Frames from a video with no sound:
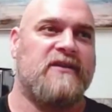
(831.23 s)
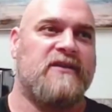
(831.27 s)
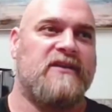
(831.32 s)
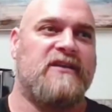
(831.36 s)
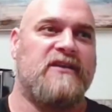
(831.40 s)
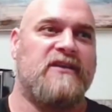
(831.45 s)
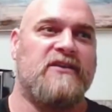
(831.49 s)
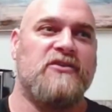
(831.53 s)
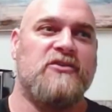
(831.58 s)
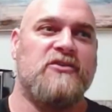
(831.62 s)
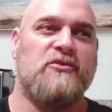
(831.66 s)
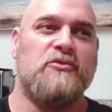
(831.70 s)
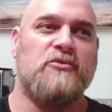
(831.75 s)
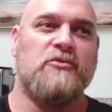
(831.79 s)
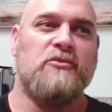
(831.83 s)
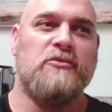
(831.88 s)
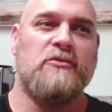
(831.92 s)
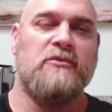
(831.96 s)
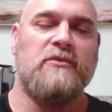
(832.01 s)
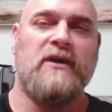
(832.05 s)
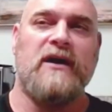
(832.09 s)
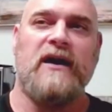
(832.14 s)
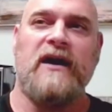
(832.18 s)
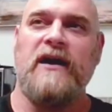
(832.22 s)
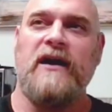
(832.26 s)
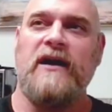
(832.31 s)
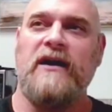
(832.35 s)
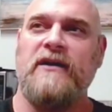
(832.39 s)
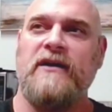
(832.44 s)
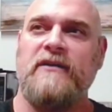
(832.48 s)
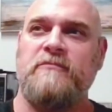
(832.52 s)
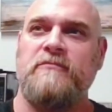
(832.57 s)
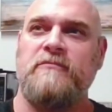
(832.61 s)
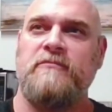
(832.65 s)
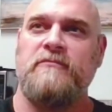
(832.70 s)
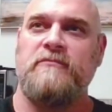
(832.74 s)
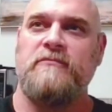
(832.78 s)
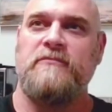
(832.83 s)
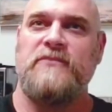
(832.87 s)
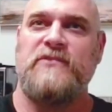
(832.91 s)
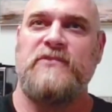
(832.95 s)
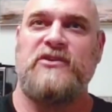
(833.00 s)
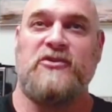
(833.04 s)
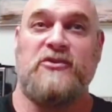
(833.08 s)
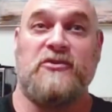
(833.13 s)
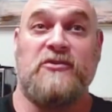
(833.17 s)
can you
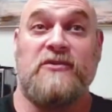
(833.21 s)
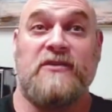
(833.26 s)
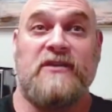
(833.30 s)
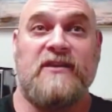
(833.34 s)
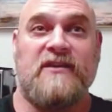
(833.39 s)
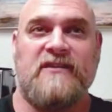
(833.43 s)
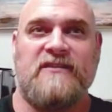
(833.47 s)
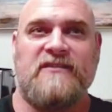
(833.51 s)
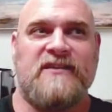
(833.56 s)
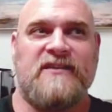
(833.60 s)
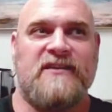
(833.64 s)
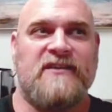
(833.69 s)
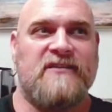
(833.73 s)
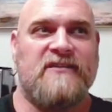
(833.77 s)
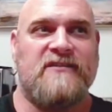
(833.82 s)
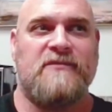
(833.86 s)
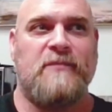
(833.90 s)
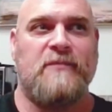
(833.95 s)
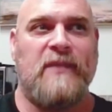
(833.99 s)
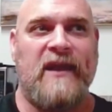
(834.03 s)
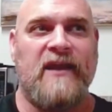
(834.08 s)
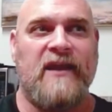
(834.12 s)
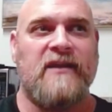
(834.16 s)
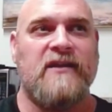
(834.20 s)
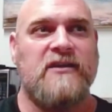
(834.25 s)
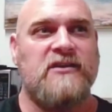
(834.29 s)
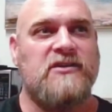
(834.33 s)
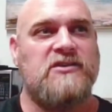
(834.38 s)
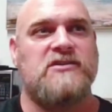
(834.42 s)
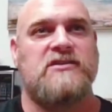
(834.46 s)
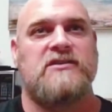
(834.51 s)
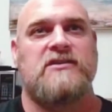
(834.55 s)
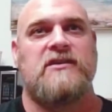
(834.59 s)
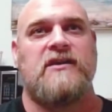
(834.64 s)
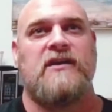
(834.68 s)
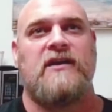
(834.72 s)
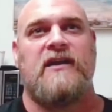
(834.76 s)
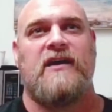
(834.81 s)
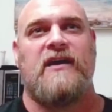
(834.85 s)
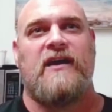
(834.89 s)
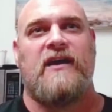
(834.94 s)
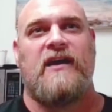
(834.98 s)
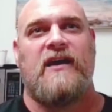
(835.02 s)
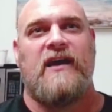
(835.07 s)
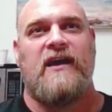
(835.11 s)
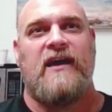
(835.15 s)
turn this into Spanish?
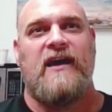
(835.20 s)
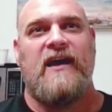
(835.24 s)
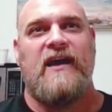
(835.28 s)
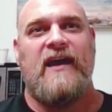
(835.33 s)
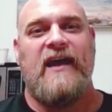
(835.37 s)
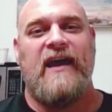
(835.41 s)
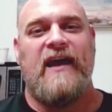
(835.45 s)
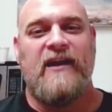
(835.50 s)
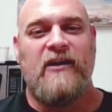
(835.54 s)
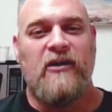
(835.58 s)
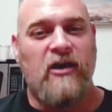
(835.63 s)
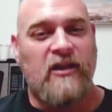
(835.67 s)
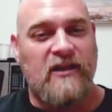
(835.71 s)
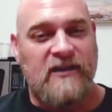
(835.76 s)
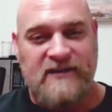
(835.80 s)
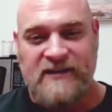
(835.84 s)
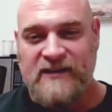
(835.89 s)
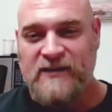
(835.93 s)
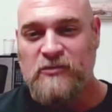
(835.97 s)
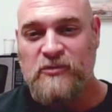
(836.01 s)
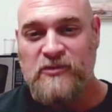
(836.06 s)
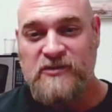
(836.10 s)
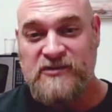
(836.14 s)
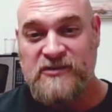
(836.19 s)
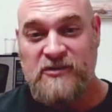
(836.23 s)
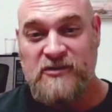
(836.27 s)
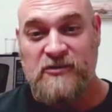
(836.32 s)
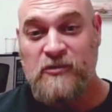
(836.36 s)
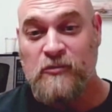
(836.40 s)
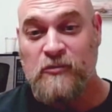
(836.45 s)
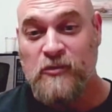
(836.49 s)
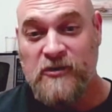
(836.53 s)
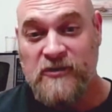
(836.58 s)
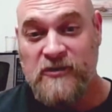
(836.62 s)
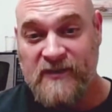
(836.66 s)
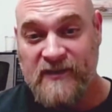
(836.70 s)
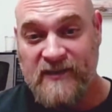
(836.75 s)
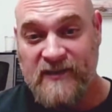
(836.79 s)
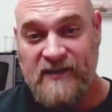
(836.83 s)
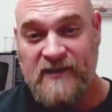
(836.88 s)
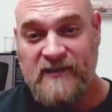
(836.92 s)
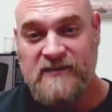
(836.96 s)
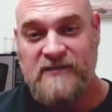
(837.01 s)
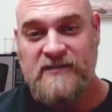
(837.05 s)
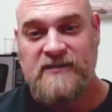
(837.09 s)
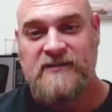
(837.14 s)
And all it did was turn the word
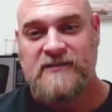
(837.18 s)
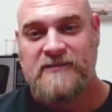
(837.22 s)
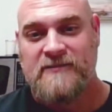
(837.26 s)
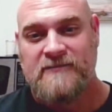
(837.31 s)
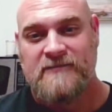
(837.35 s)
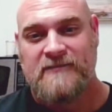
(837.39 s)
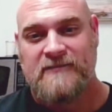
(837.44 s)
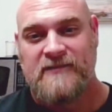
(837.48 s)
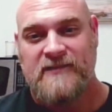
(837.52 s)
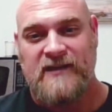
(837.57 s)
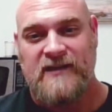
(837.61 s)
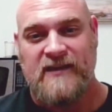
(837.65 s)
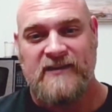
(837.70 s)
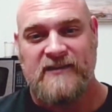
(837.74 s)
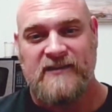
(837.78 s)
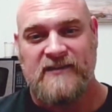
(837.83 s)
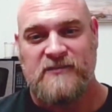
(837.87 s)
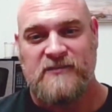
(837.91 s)
this into